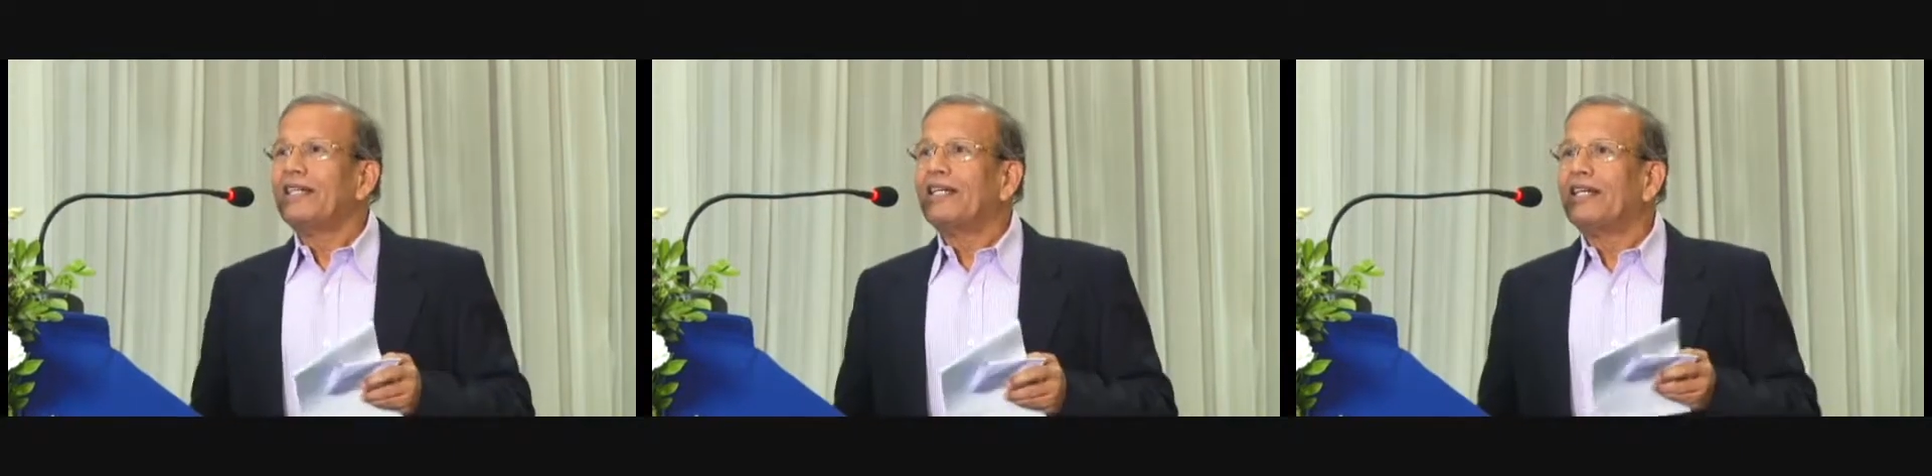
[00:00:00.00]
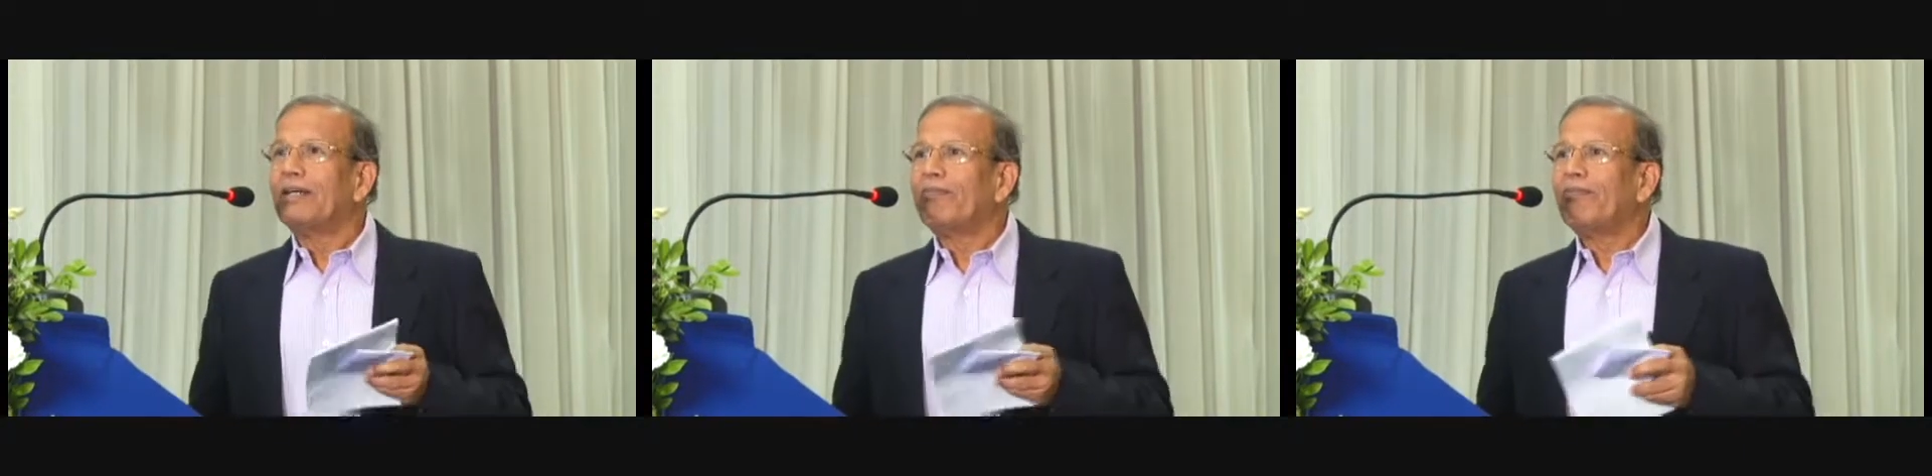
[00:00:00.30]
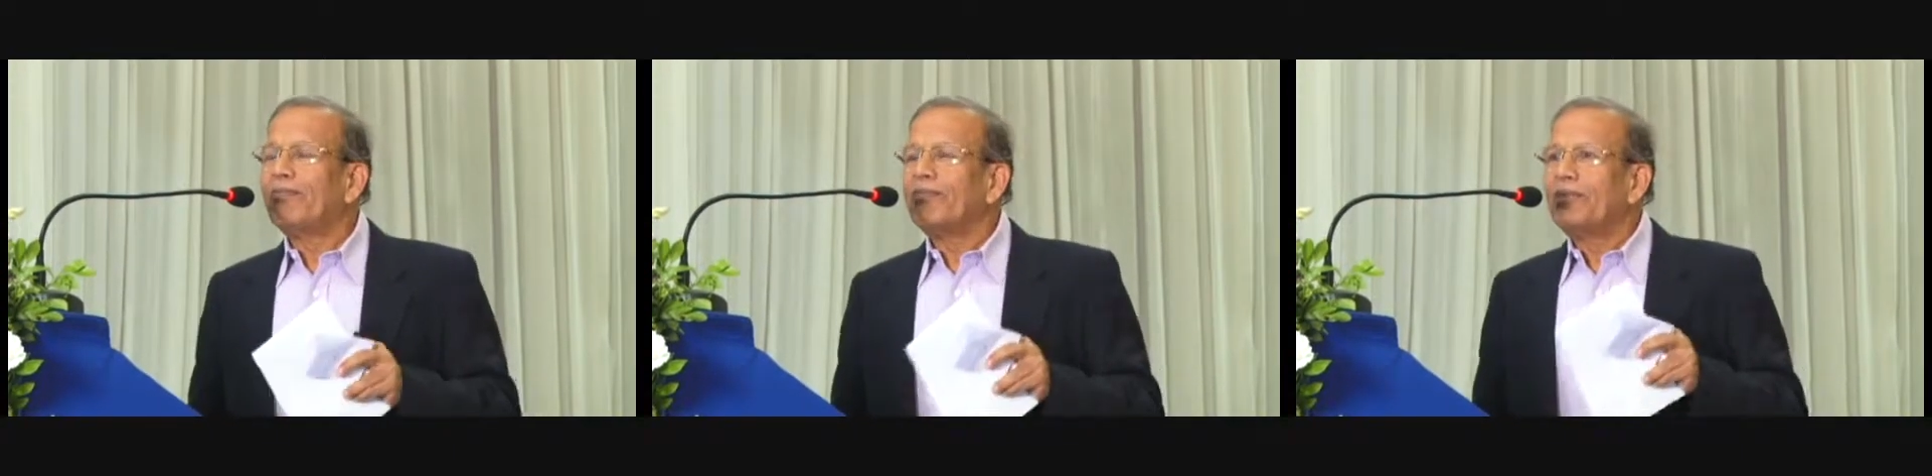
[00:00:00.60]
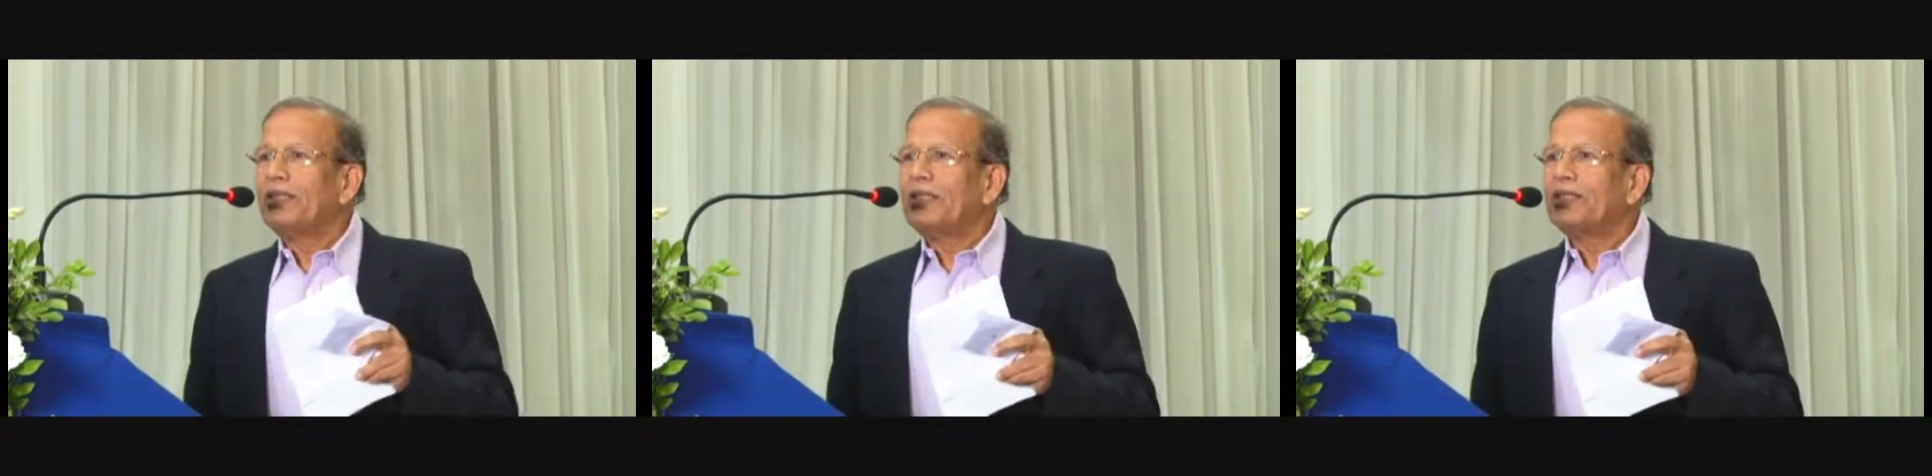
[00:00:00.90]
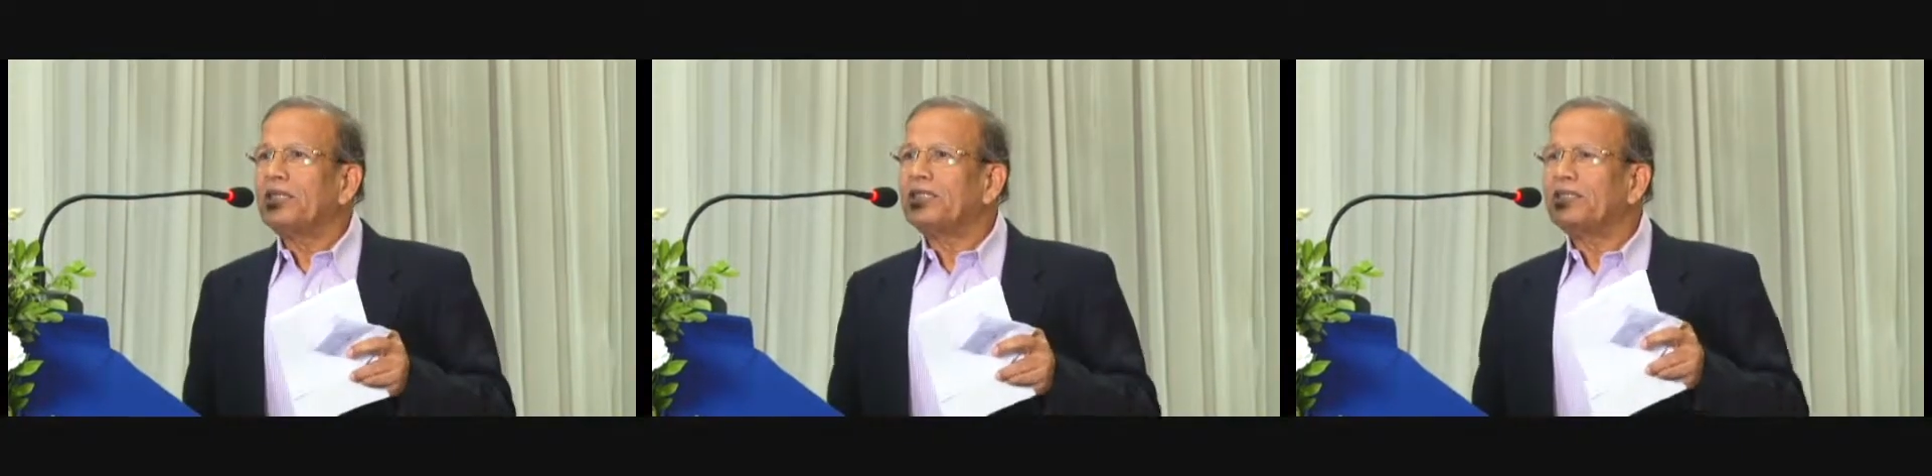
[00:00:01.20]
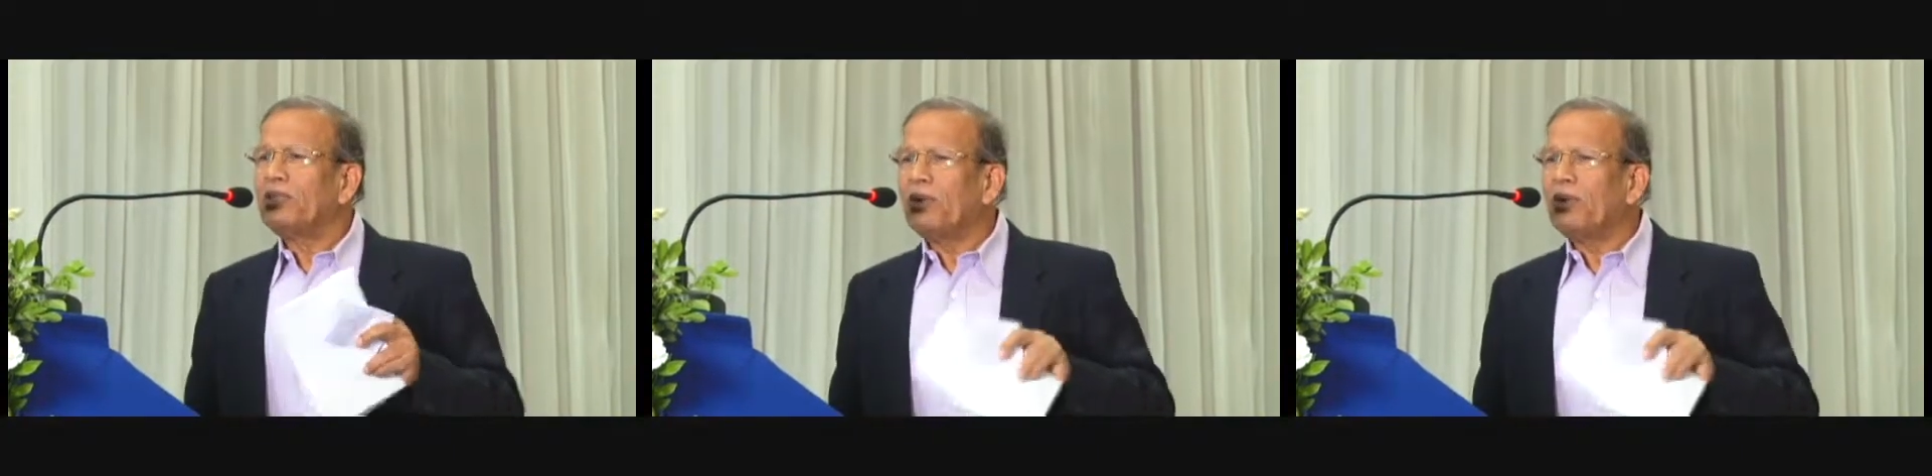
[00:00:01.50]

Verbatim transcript: Yeah. there's a